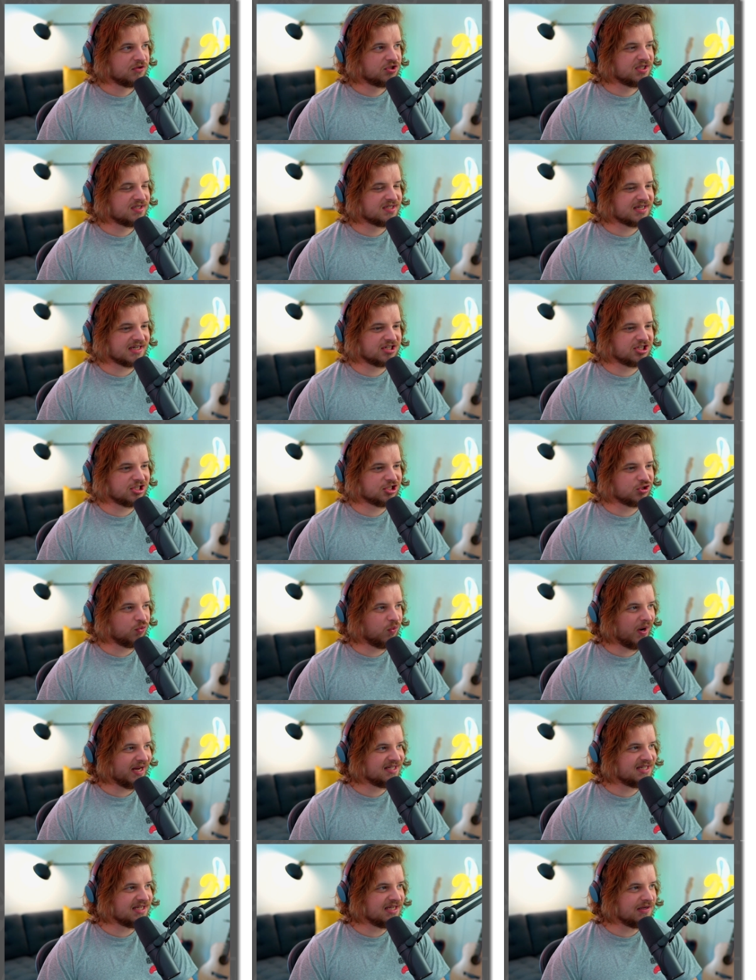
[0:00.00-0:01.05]
She's like
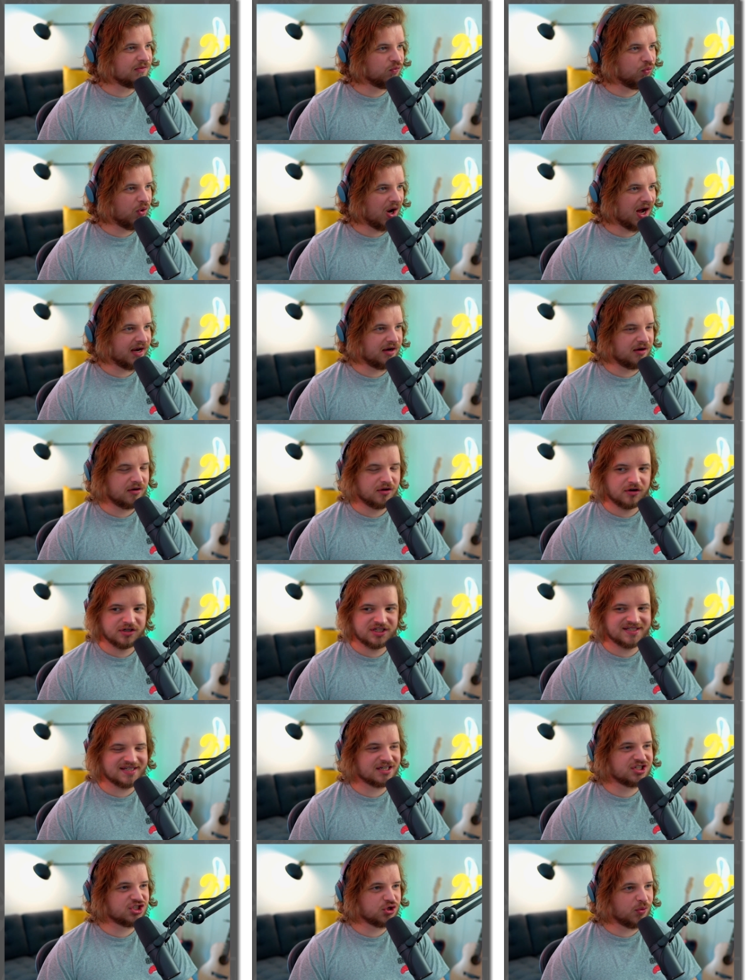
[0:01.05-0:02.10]
21. Or oh,
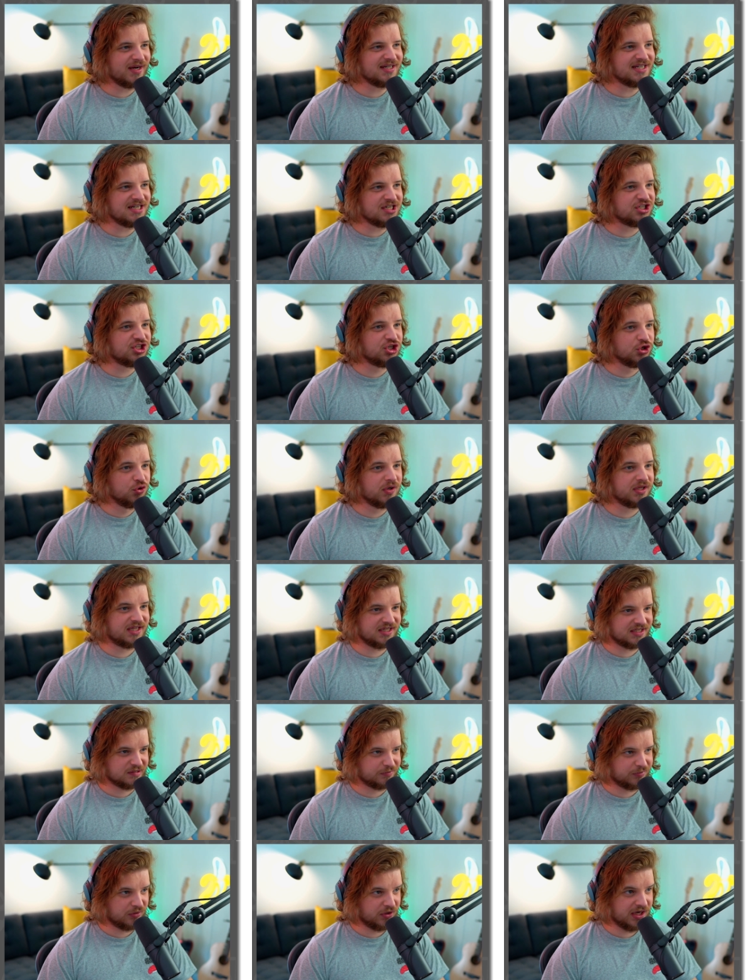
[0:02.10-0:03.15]
she's like 22 at
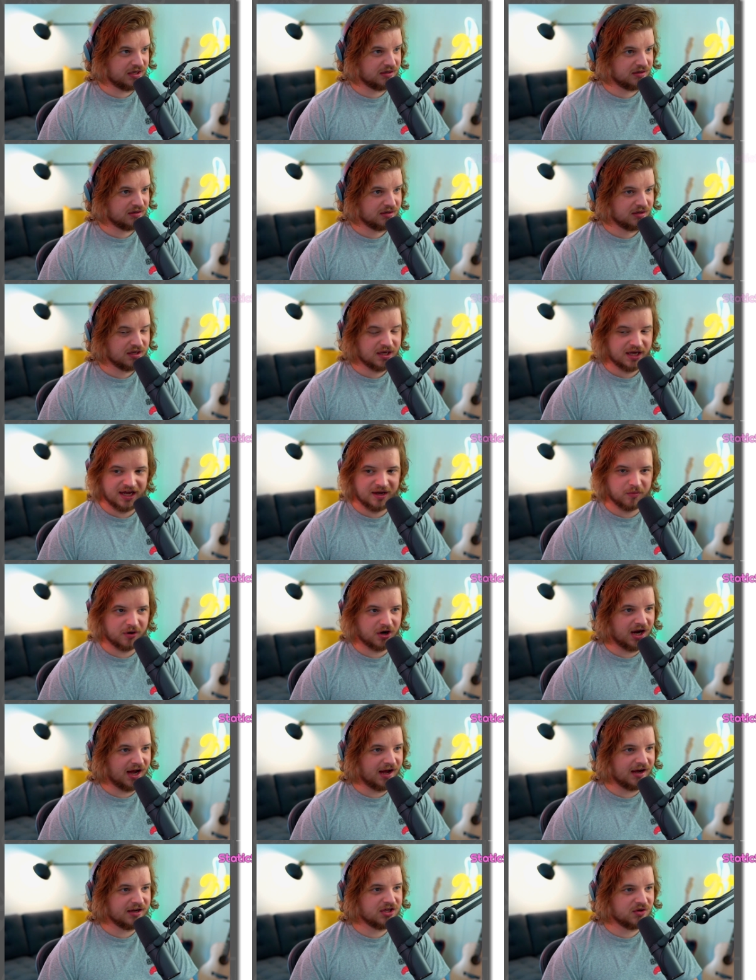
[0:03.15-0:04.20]
this point. And
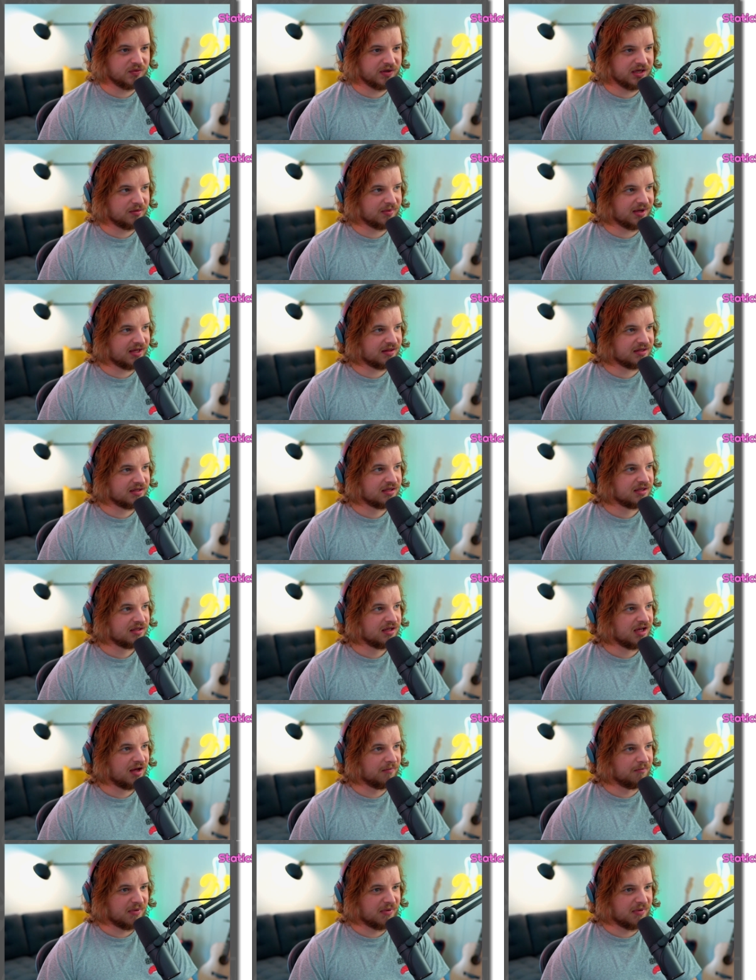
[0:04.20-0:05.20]
we're arguing about a